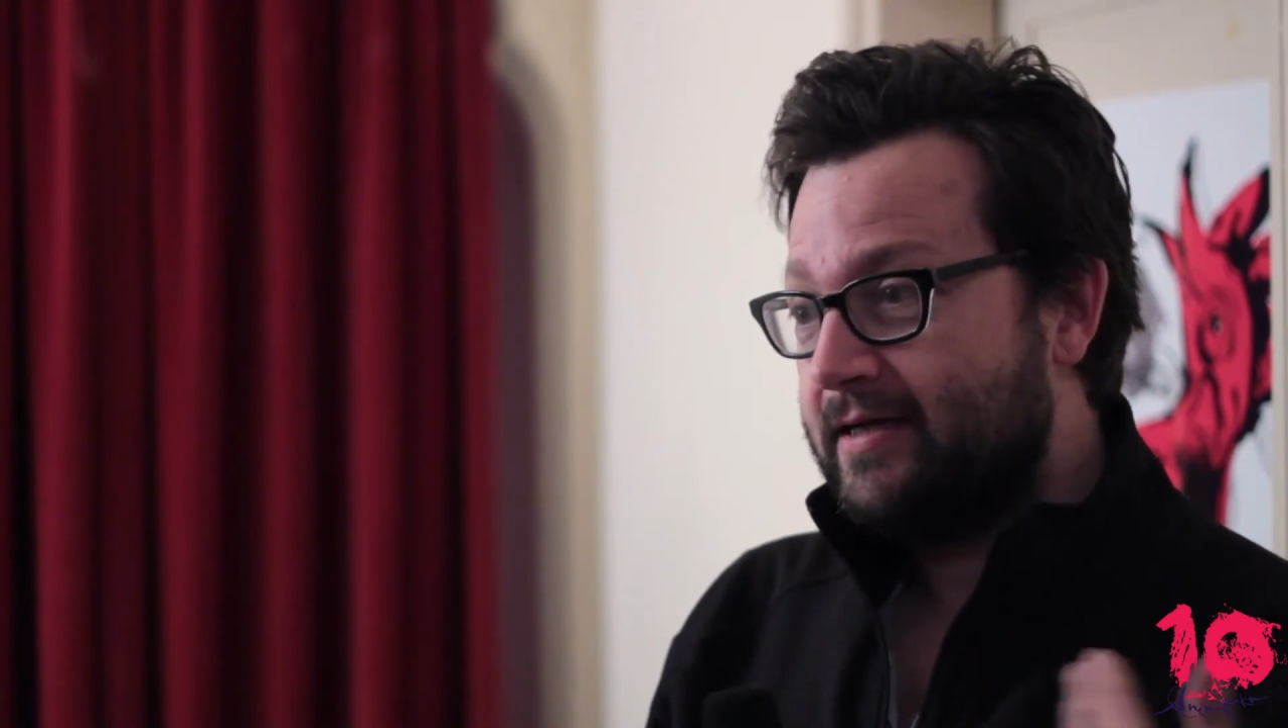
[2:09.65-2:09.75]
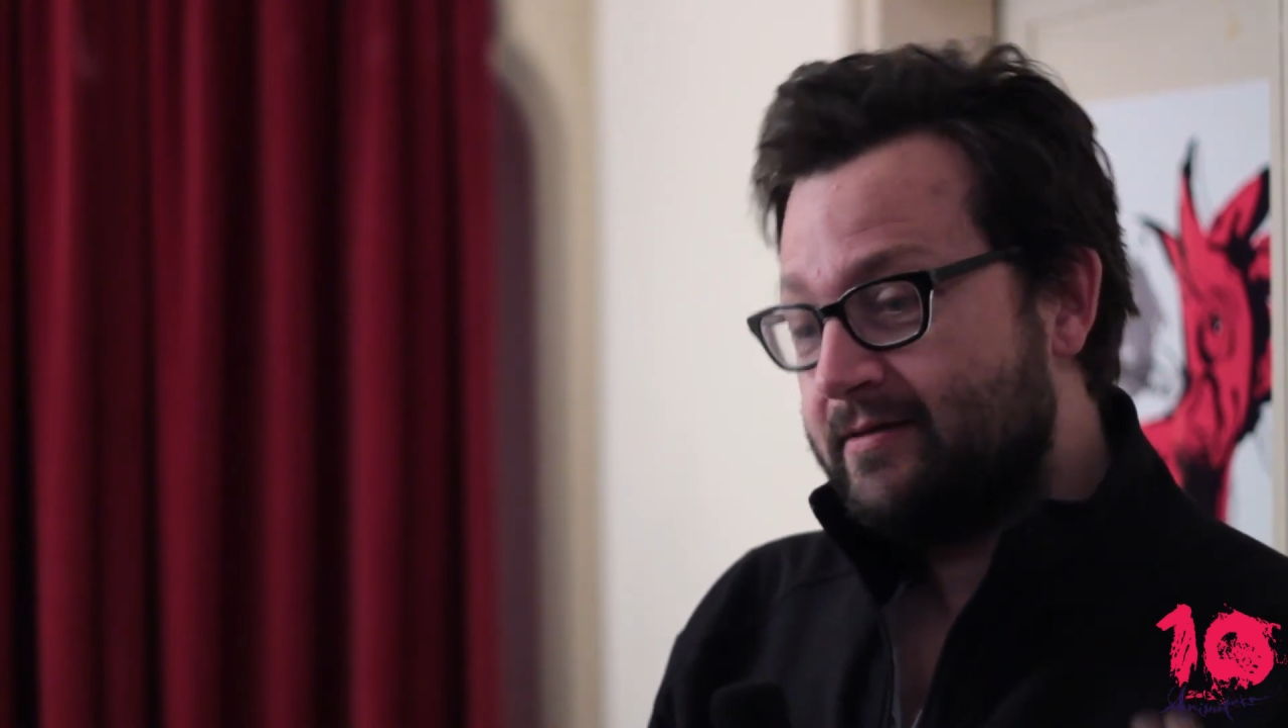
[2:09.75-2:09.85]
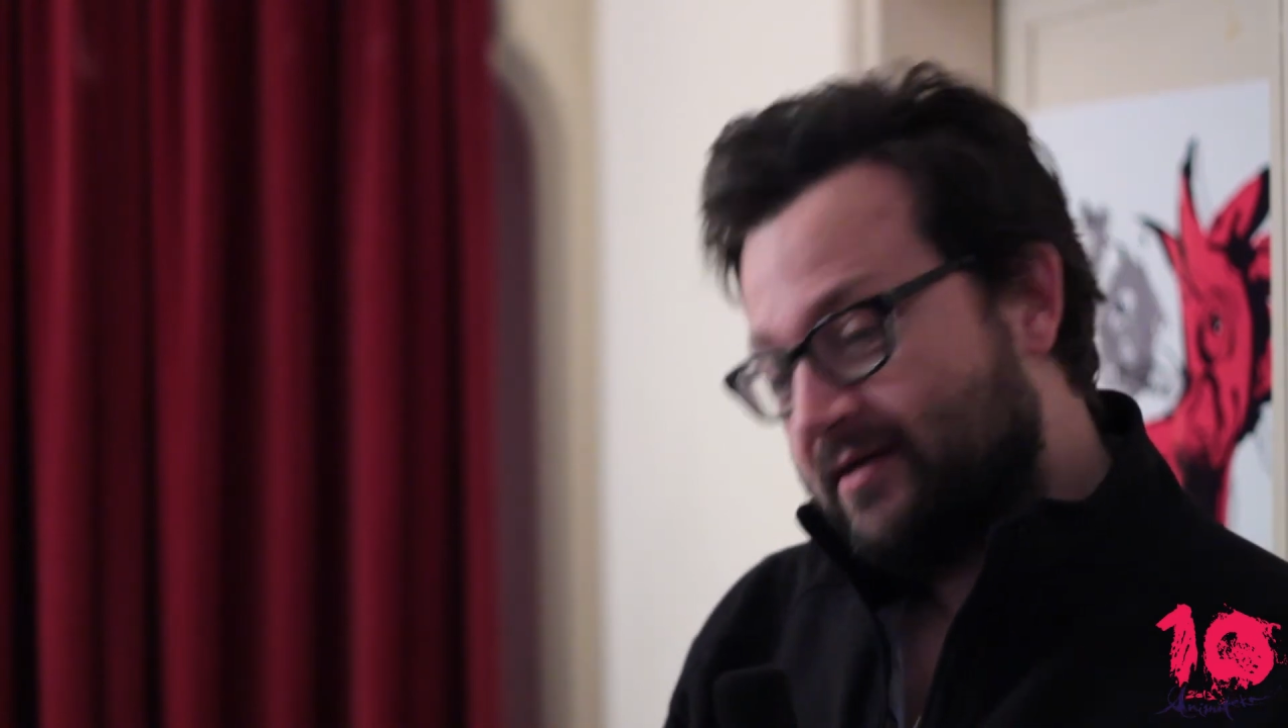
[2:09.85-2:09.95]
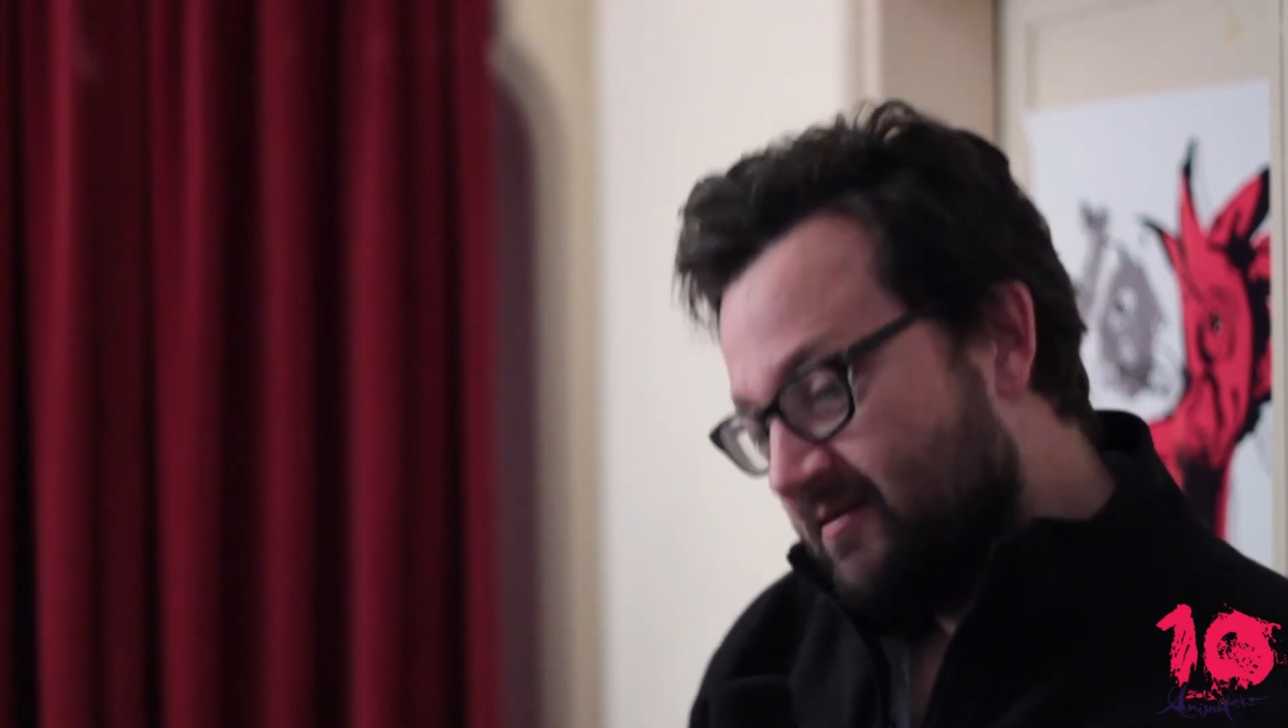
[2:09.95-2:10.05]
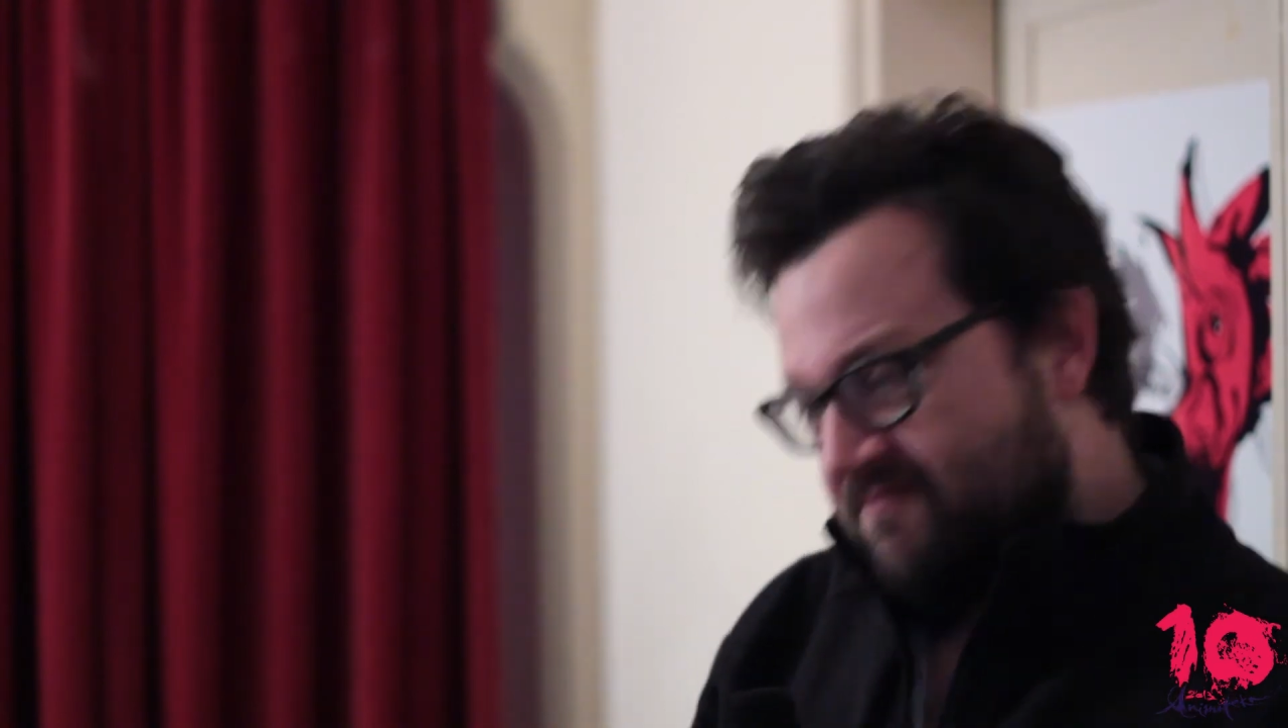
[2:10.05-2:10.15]

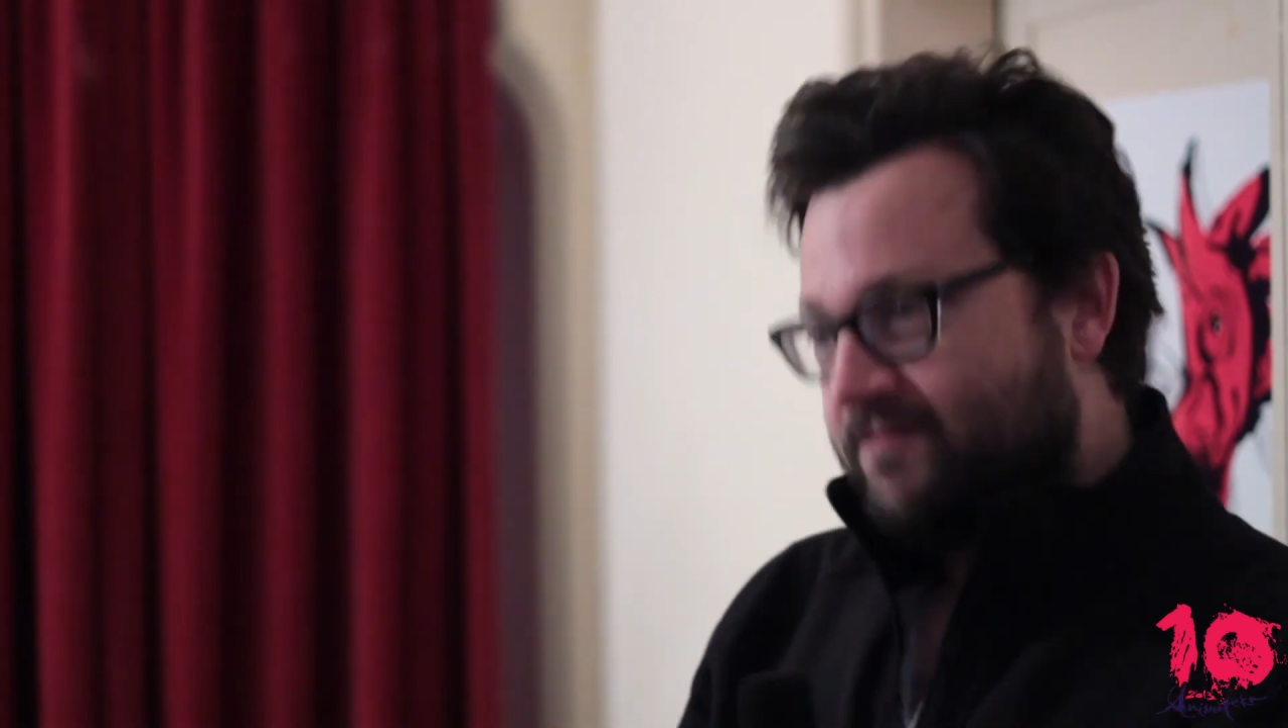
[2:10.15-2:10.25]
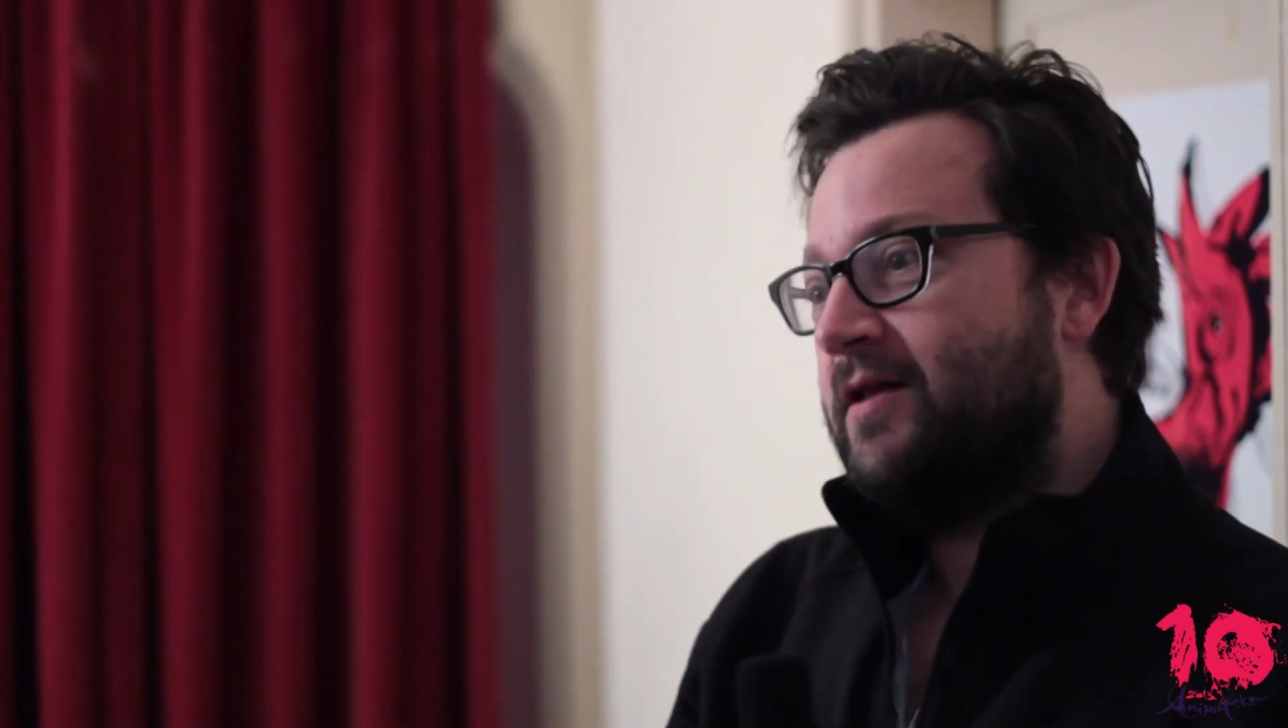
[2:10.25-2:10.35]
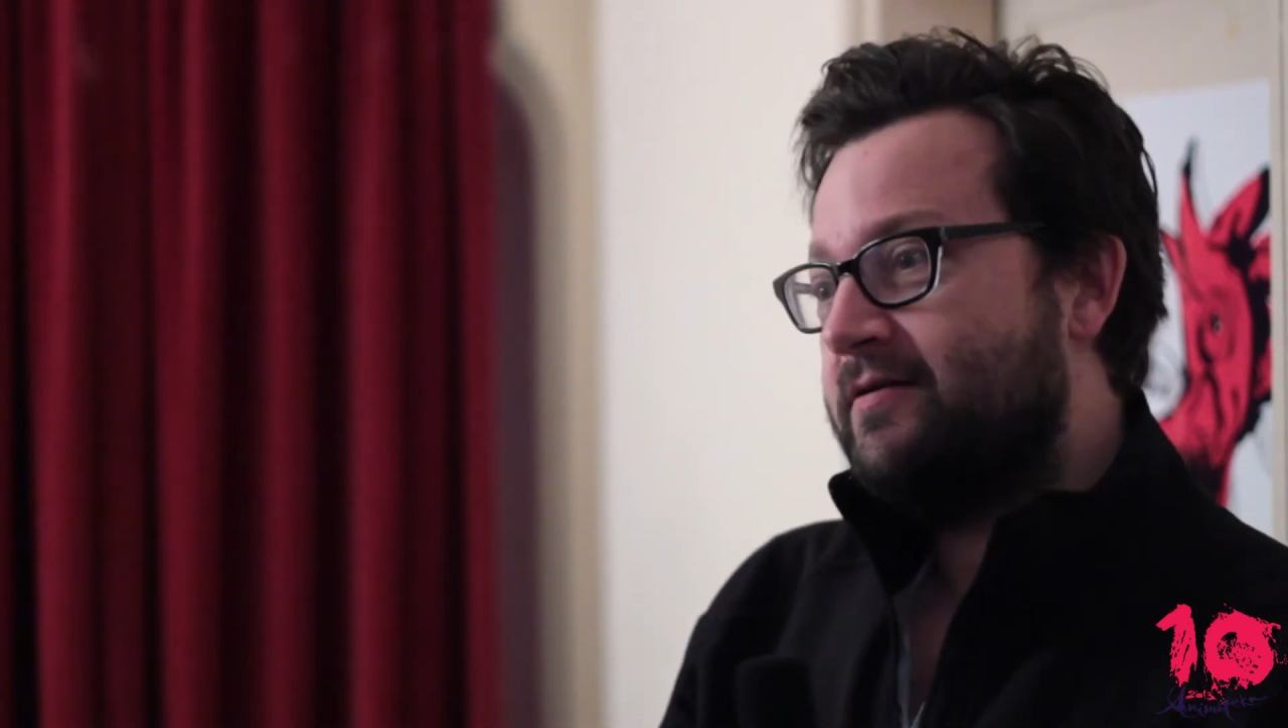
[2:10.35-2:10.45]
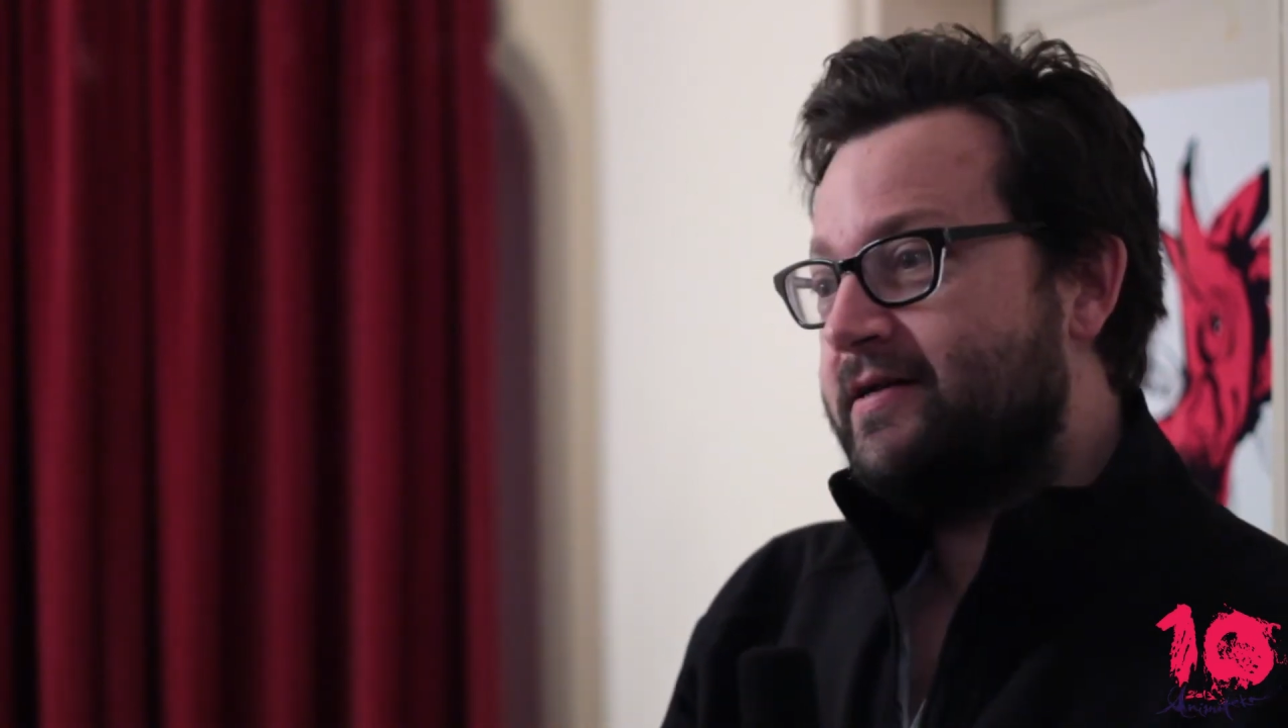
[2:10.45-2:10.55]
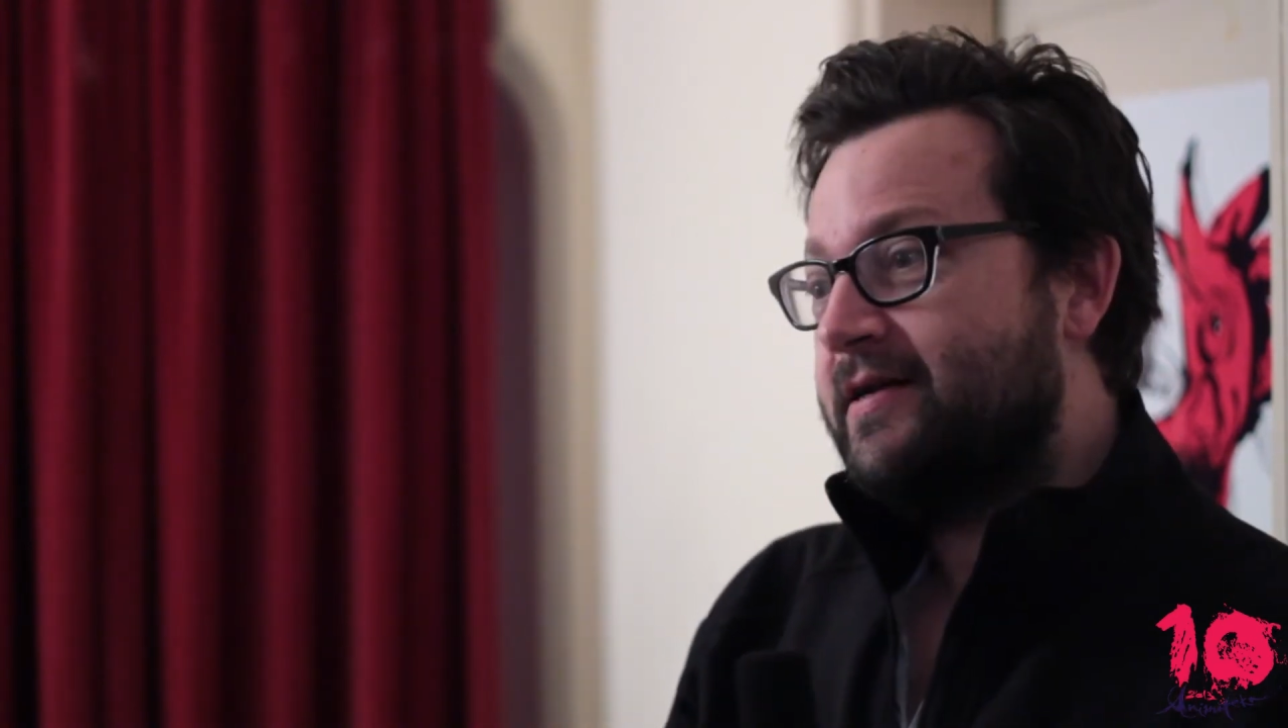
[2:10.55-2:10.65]
and then I followed